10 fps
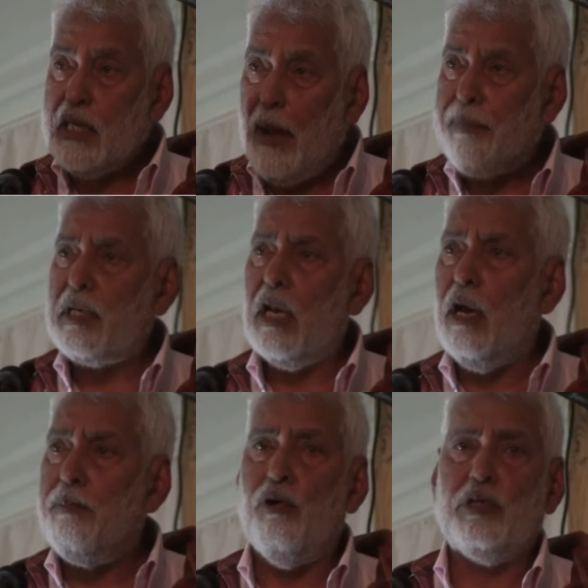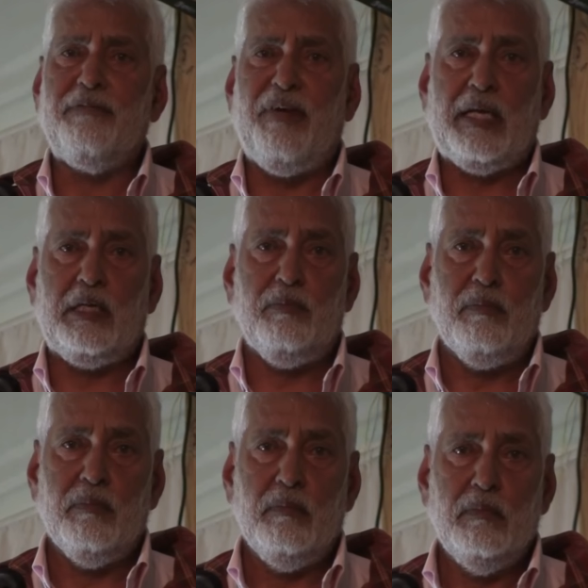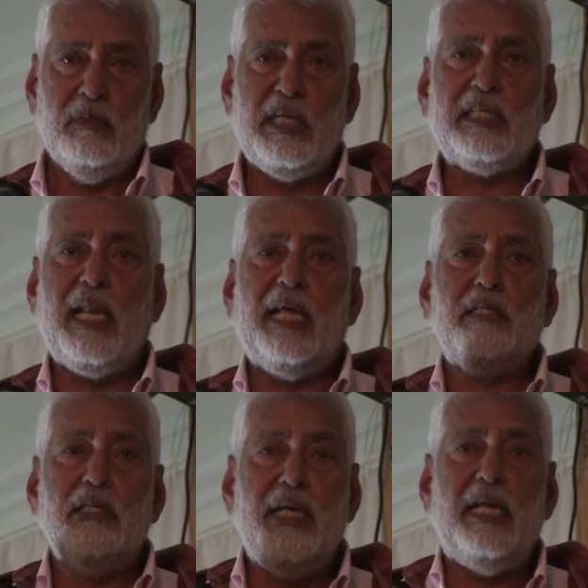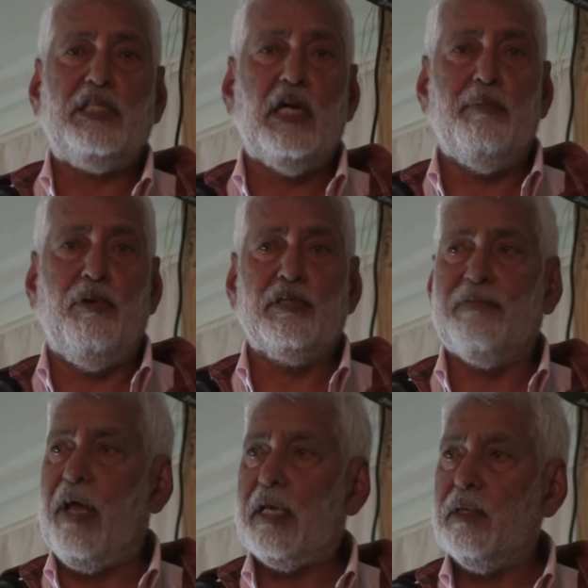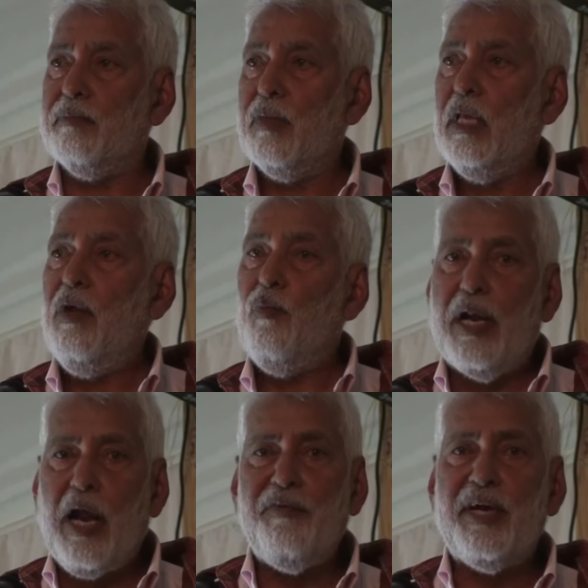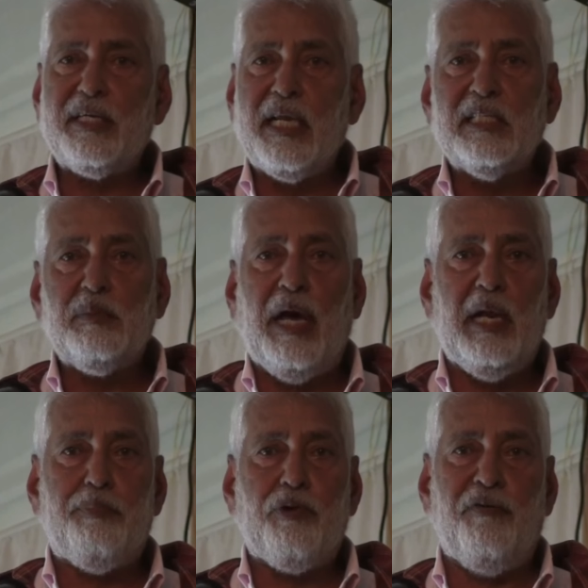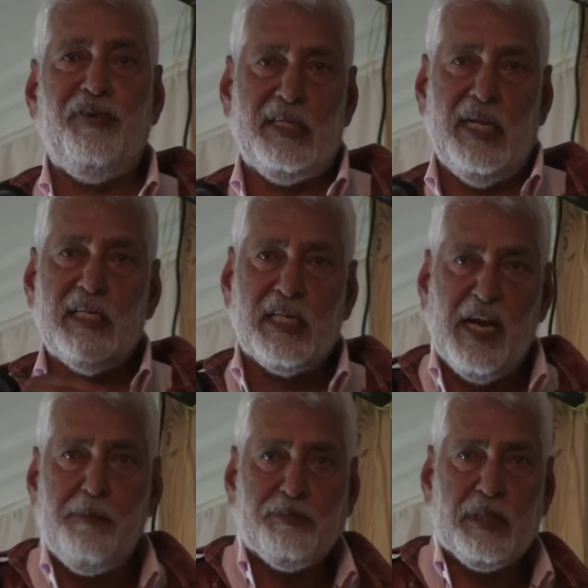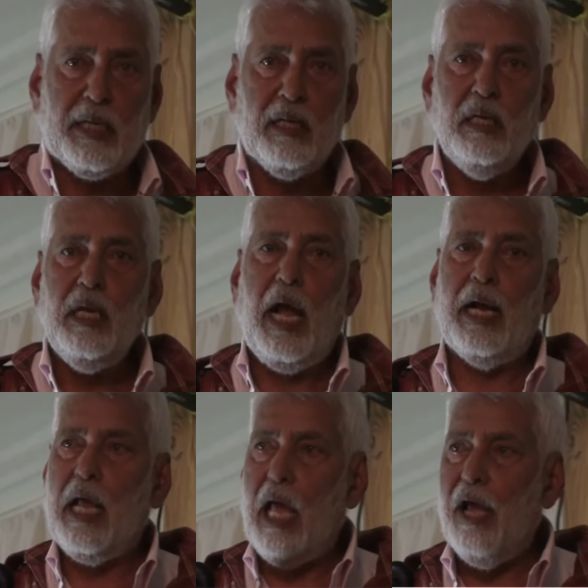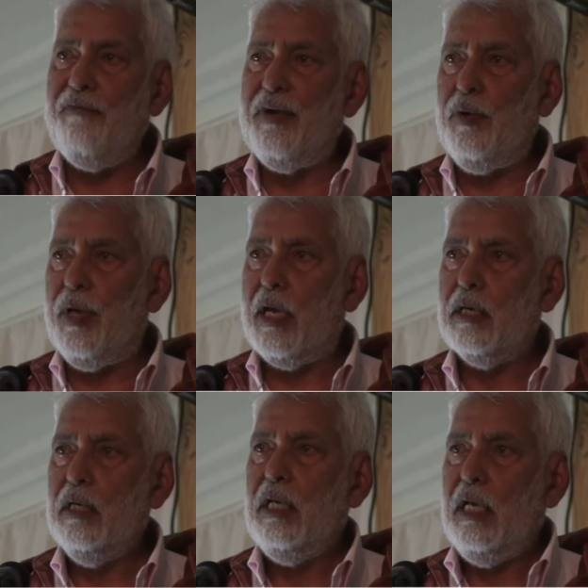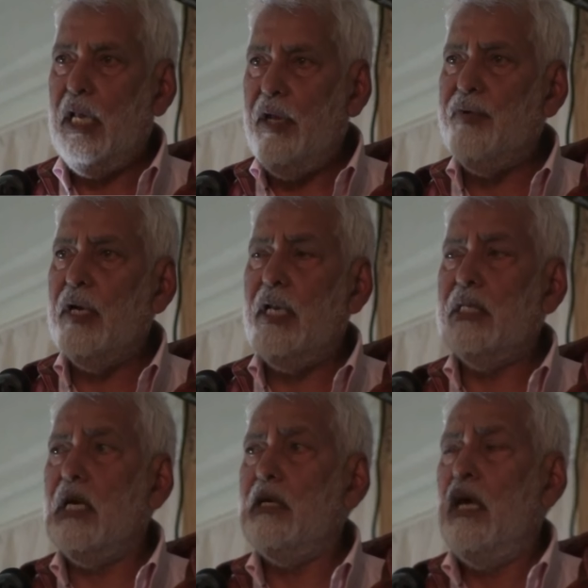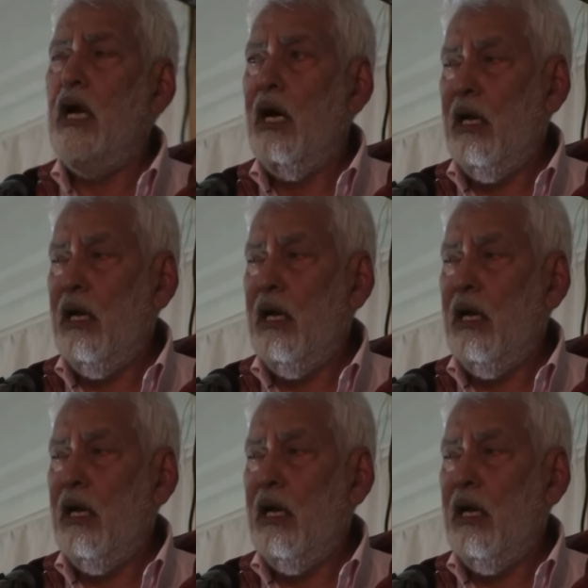Capital abhors vacuum, just as nature abhors vacuum. Wherever it can smell a profit, it creeps in, and everywhere, even in the